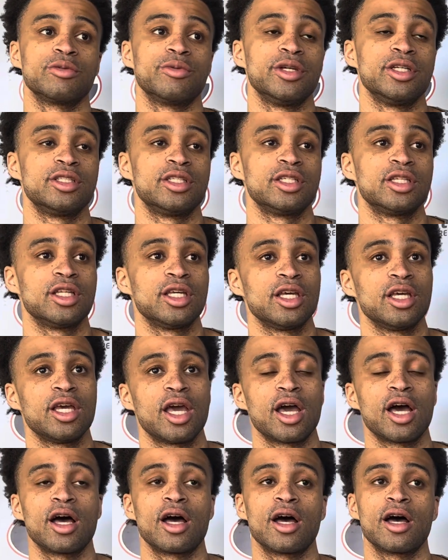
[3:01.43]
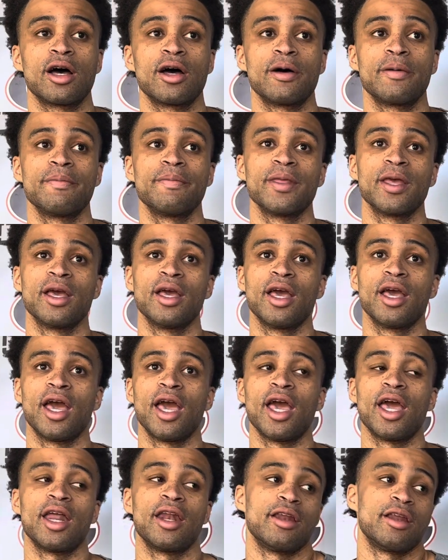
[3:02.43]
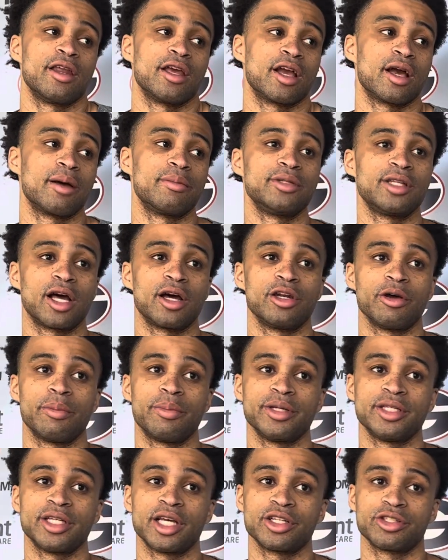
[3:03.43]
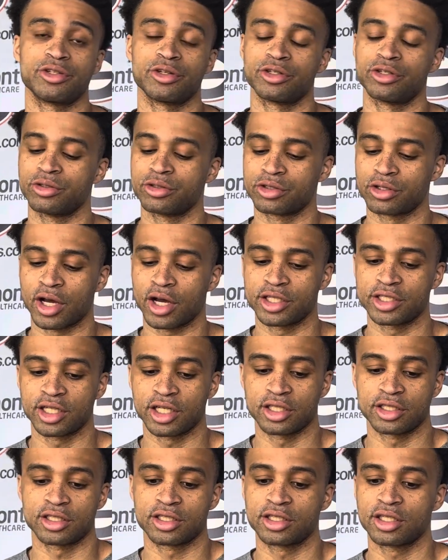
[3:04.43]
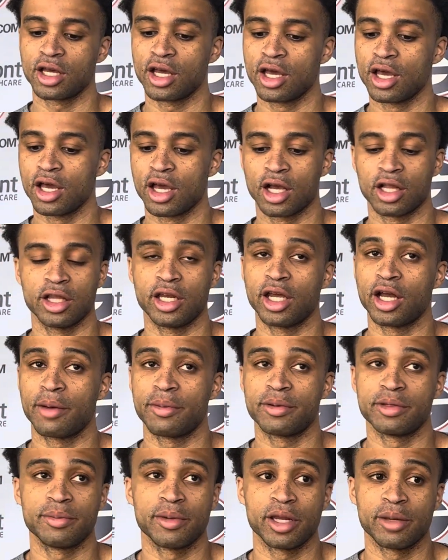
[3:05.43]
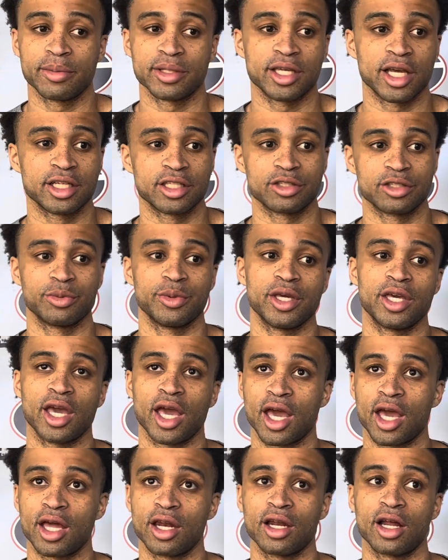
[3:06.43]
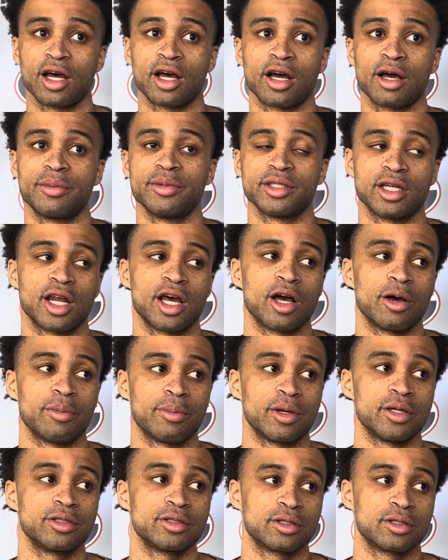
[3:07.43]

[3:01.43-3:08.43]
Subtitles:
recently, and it comes down to a possession or two. So I think just cleaning up as many mistakes as we can is going to help us.